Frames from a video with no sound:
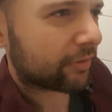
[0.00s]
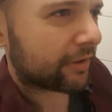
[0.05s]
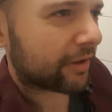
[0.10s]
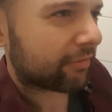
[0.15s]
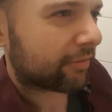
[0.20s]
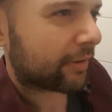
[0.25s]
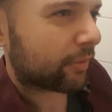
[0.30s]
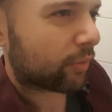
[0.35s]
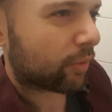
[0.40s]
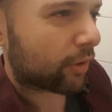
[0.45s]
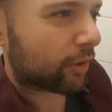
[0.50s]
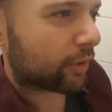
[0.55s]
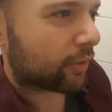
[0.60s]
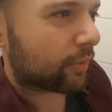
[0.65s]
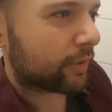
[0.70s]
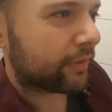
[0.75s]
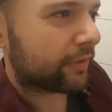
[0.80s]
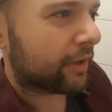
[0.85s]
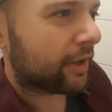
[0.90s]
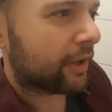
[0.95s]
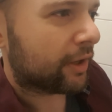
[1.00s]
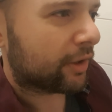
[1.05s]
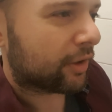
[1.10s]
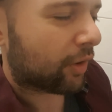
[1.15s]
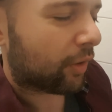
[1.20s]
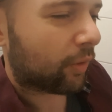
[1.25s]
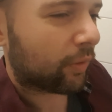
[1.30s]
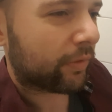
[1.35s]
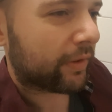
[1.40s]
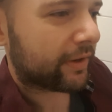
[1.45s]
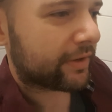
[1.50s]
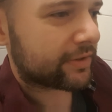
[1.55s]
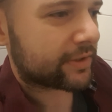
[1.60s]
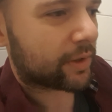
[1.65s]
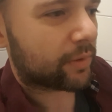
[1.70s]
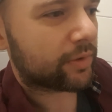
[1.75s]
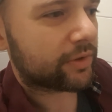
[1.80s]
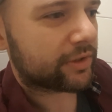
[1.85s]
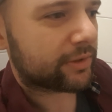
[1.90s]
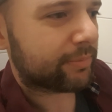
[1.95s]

never work with code that is going